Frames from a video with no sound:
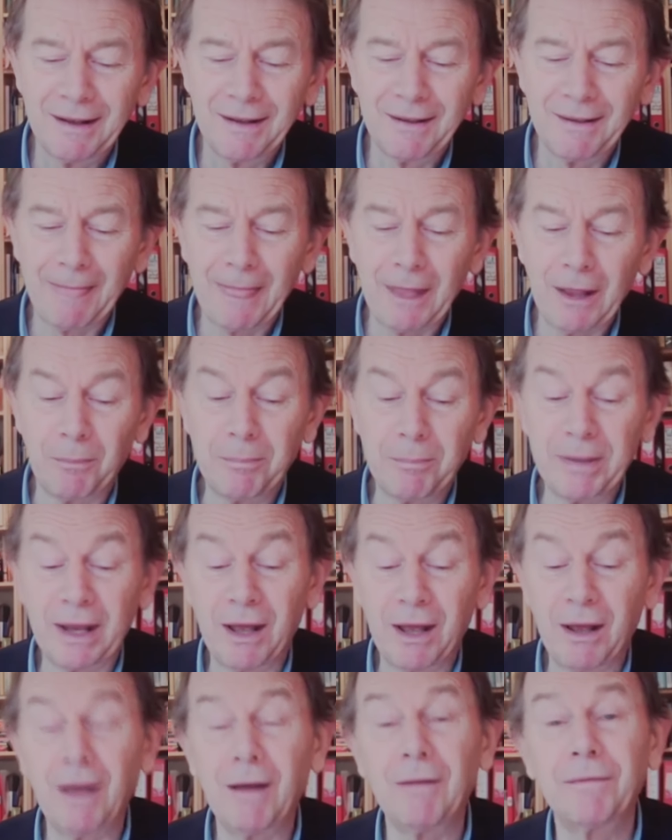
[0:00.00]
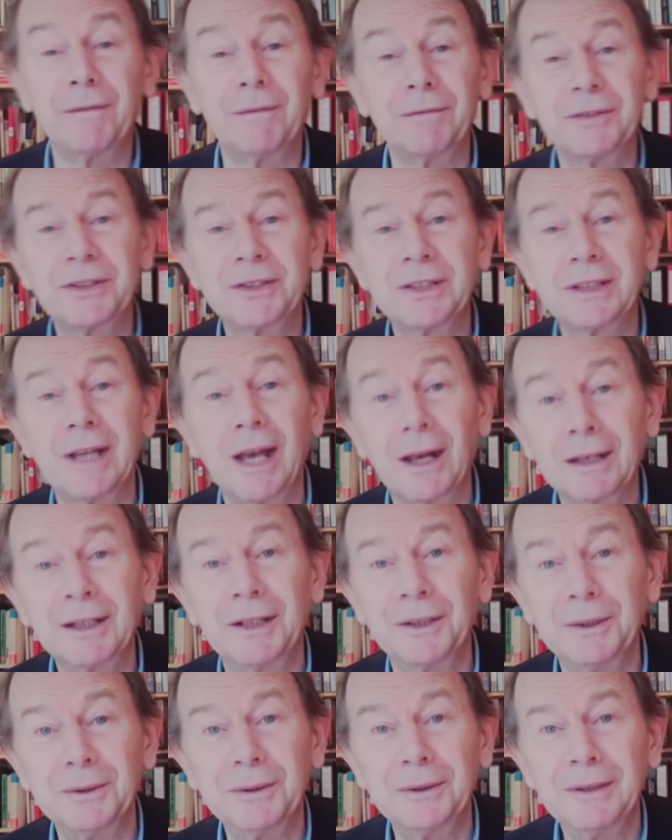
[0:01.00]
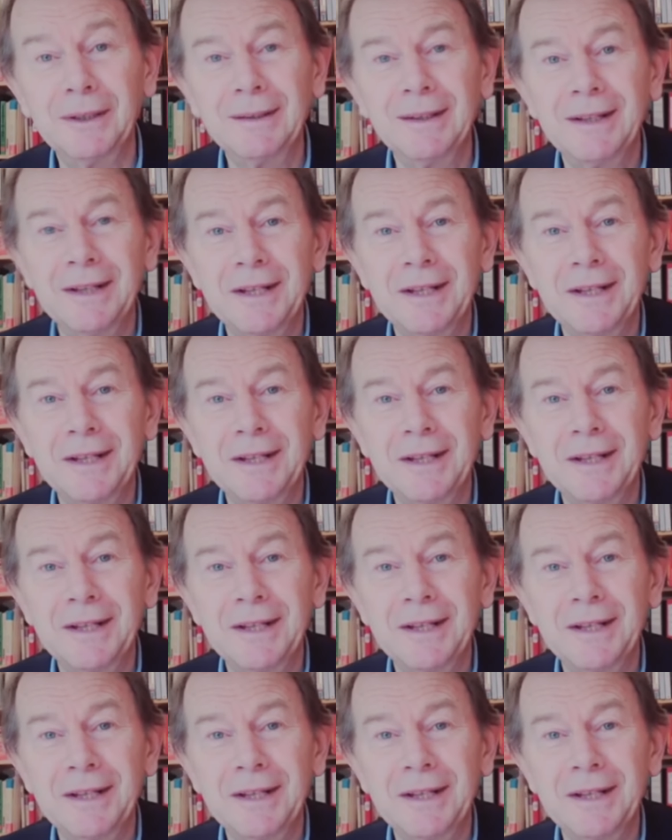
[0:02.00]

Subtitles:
on behalf of Saku